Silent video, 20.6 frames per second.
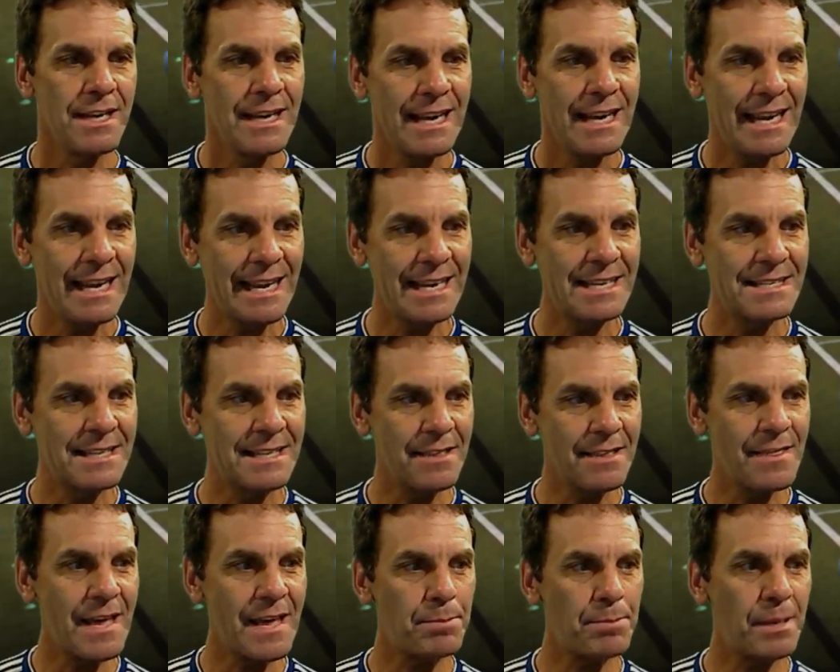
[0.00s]
is
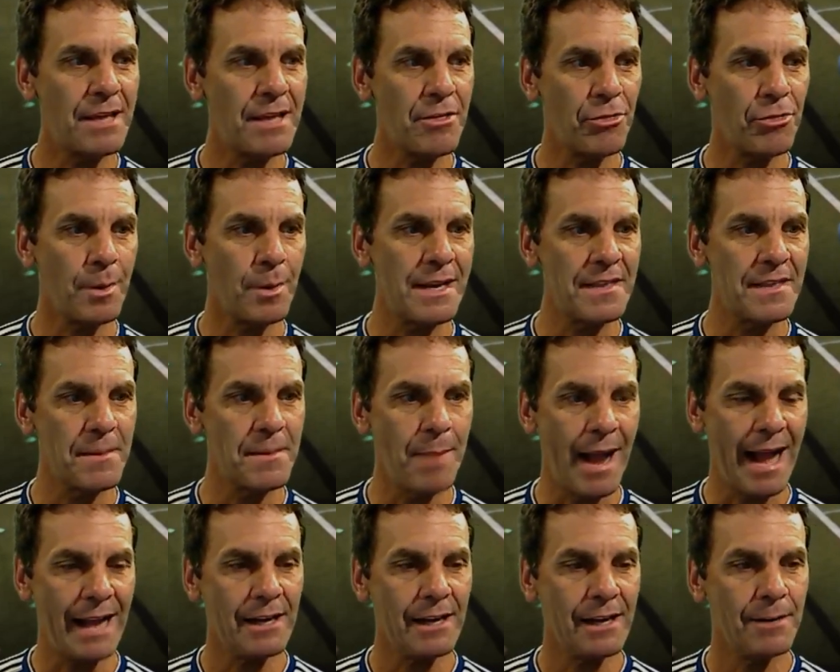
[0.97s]
they play 3 in the
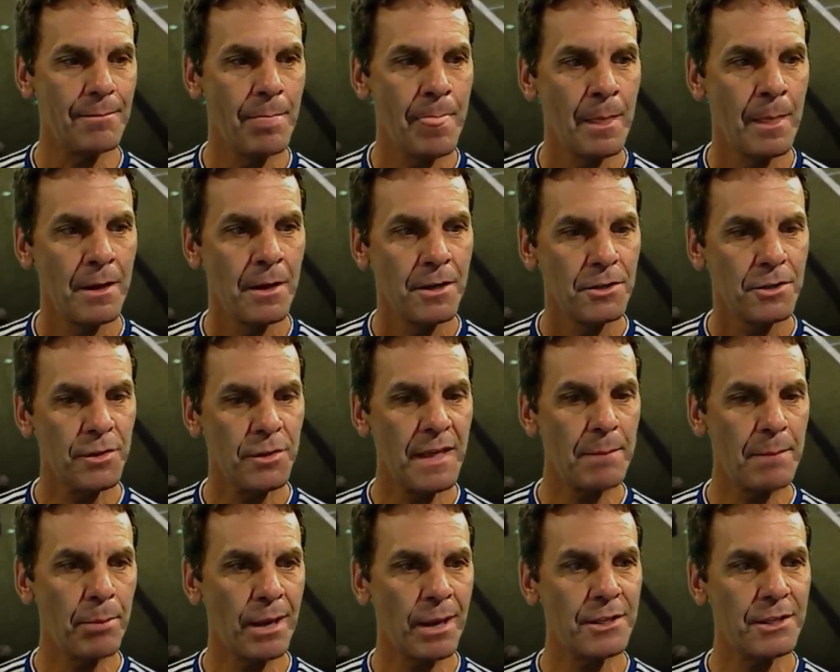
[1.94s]
back. So they
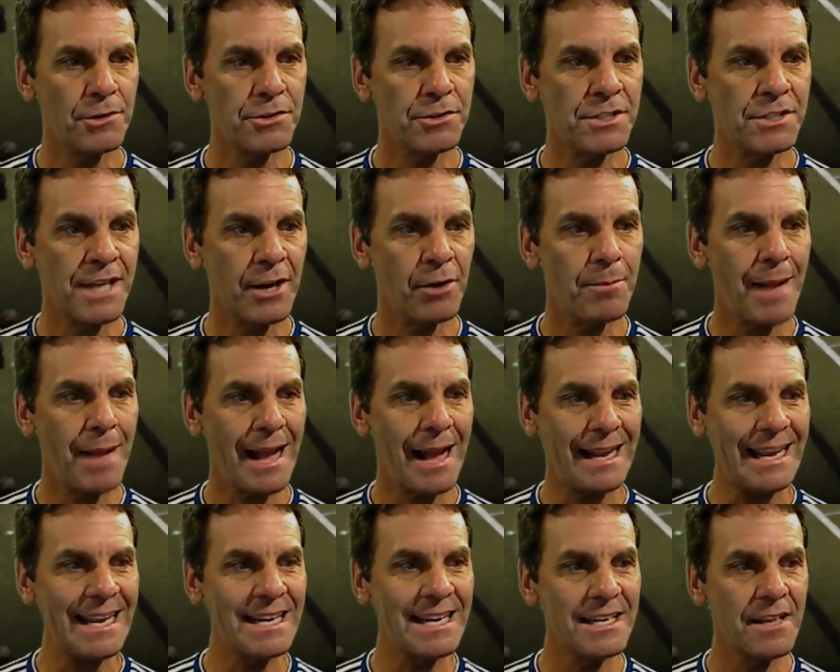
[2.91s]
bring their center
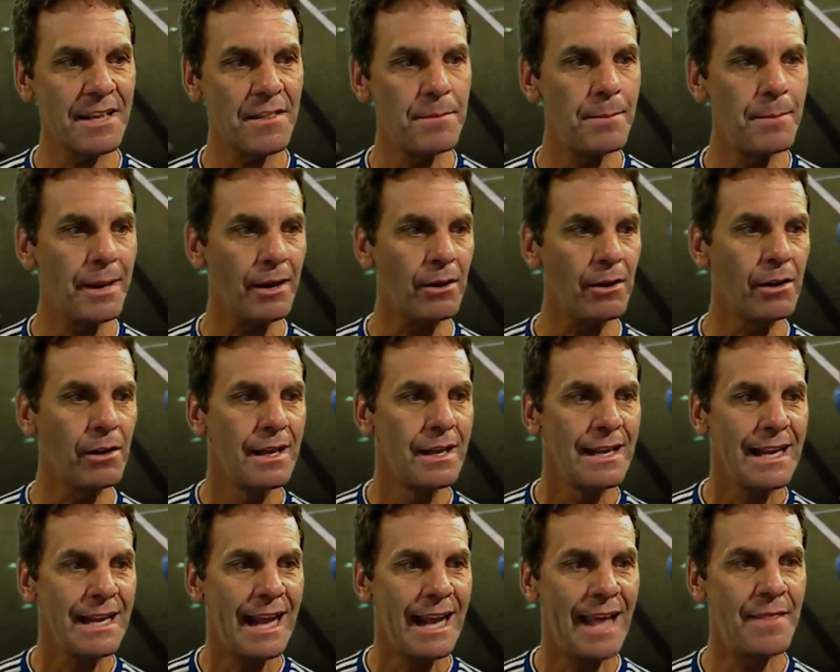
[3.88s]
back into the middle,
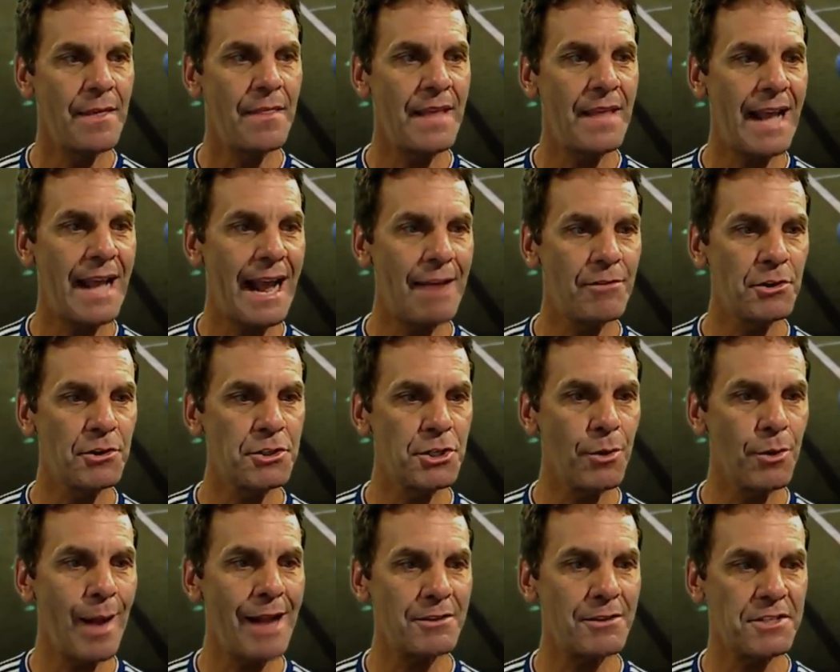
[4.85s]
and then they have their
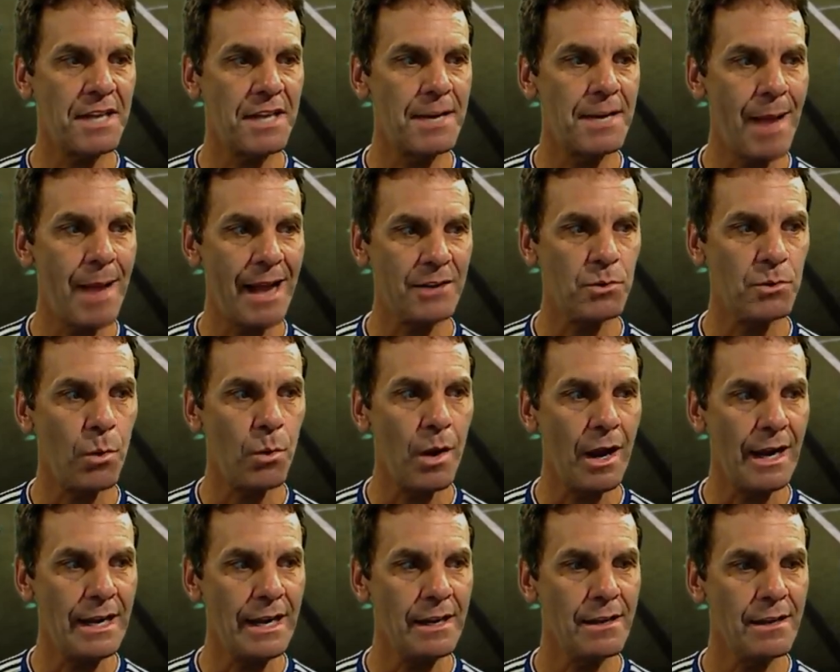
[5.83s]
2 outside backs
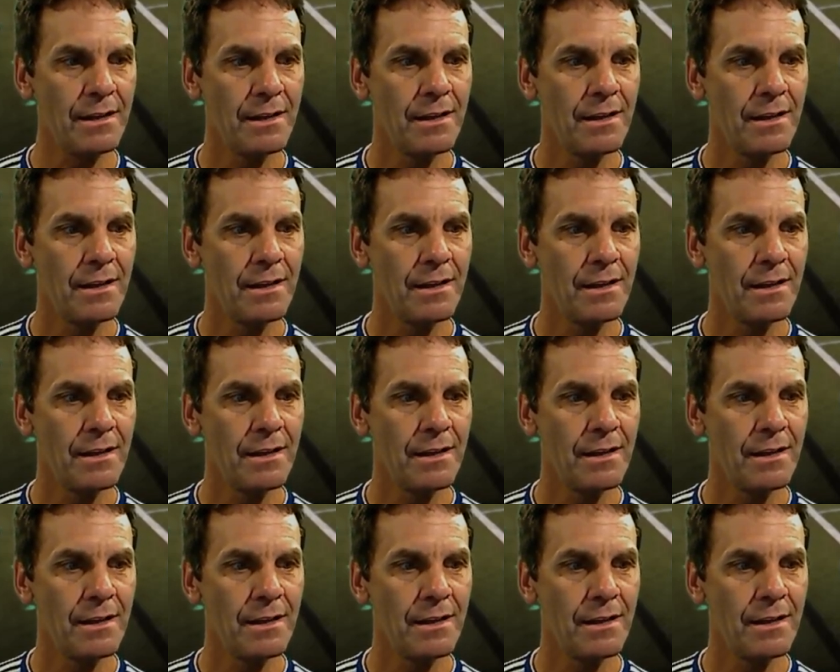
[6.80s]
wide.